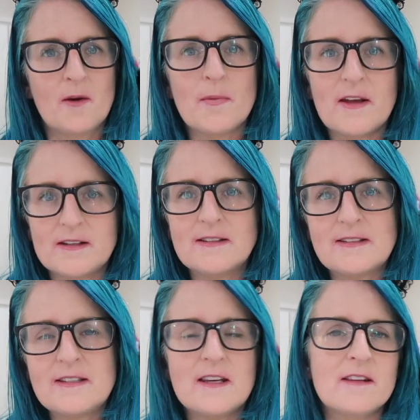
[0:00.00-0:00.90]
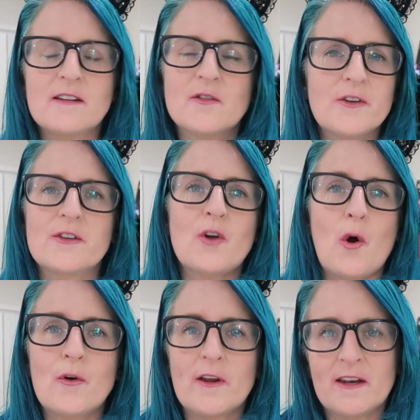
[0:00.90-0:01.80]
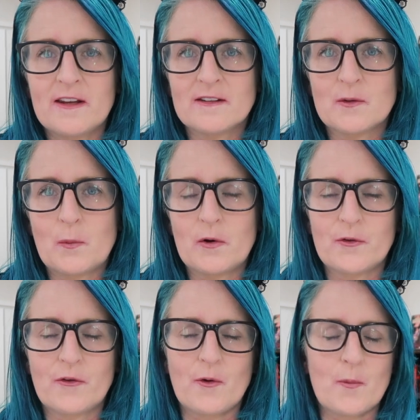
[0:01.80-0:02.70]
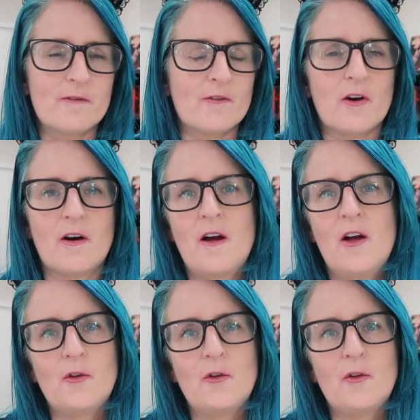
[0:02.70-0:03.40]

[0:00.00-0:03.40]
But it's set in this very Tolkien-esque world, so we've got